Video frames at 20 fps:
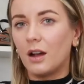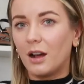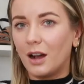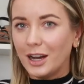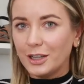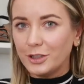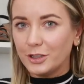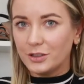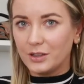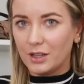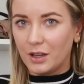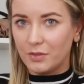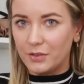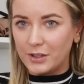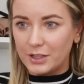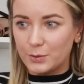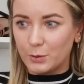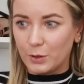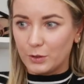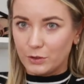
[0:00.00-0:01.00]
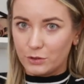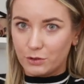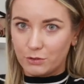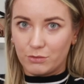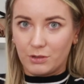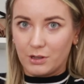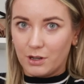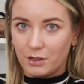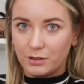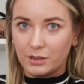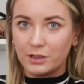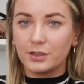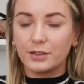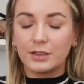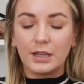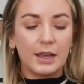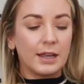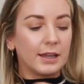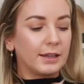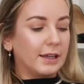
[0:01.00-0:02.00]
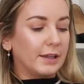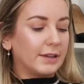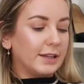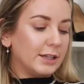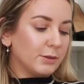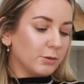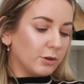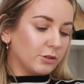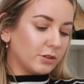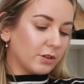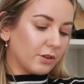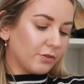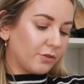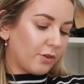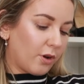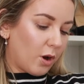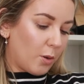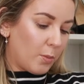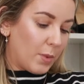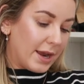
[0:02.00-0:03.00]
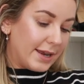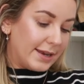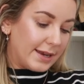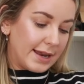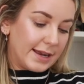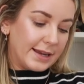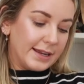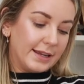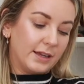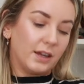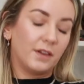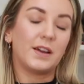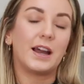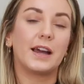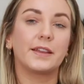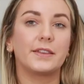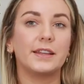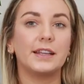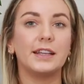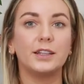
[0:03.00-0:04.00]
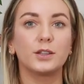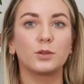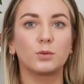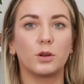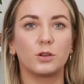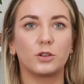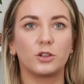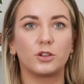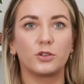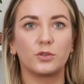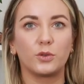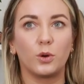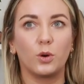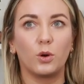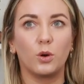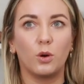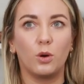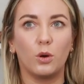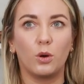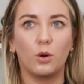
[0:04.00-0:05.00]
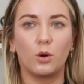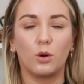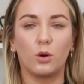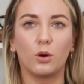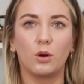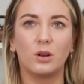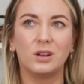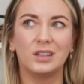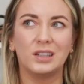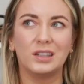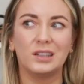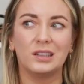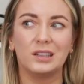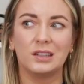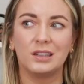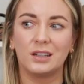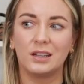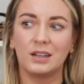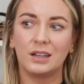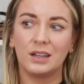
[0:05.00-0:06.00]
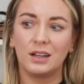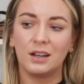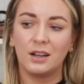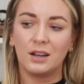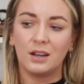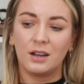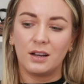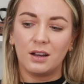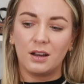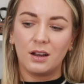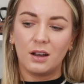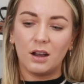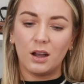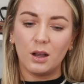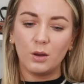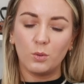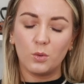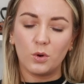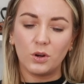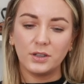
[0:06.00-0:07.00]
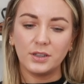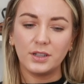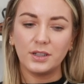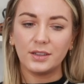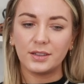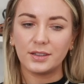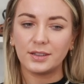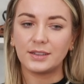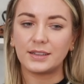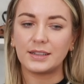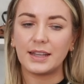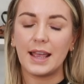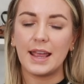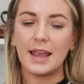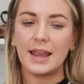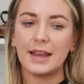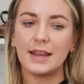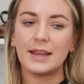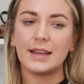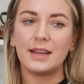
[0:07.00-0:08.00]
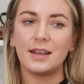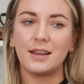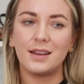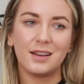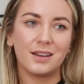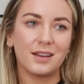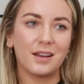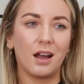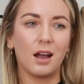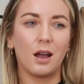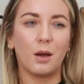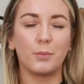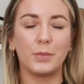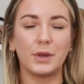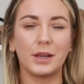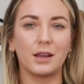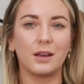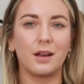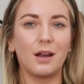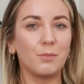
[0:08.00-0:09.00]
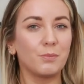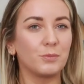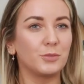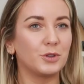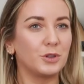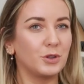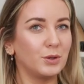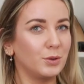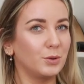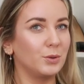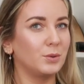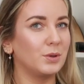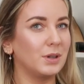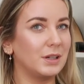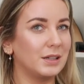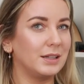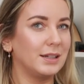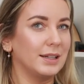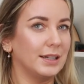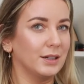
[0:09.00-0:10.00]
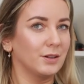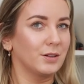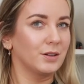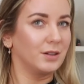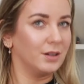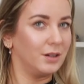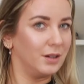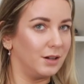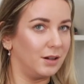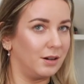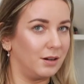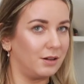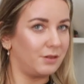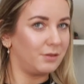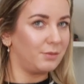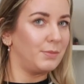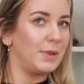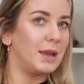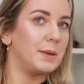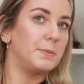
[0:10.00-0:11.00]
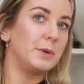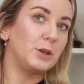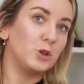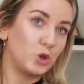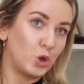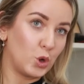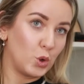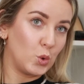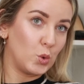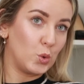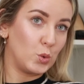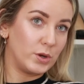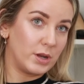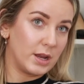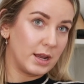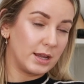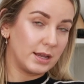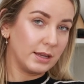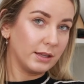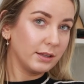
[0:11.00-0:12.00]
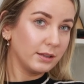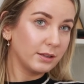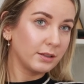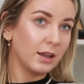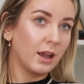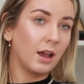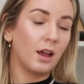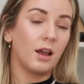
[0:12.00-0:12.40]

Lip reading: I just love these ones regardless. Now these ones are from Naked. I've had these ones for, I wanna say coming up to a year and a half, maybe 2 years.